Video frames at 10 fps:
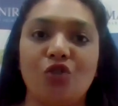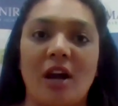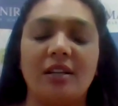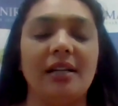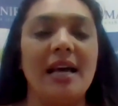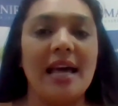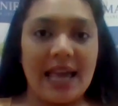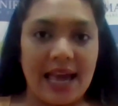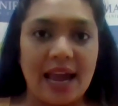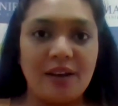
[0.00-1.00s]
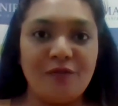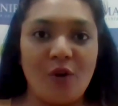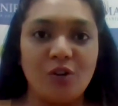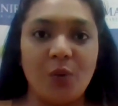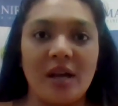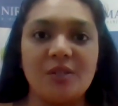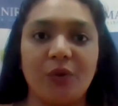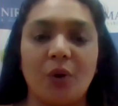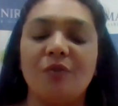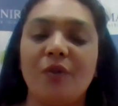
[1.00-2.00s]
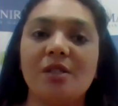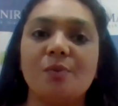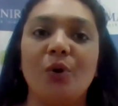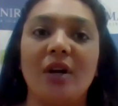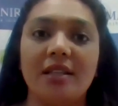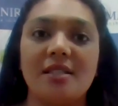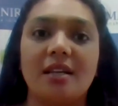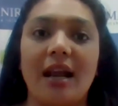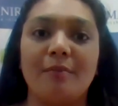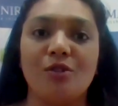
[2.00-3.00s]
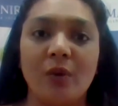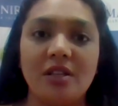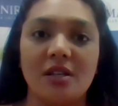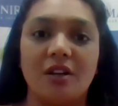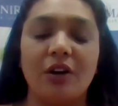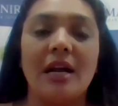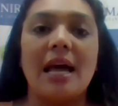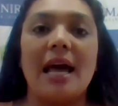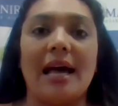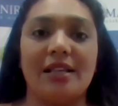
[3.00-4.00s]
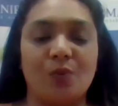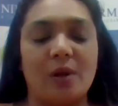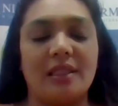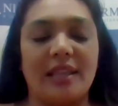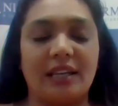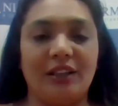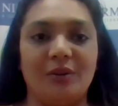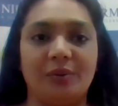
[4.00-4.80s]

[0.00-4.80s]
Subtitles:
channel and follow us on Facebook, Instagram, Twitter as well. Thank you.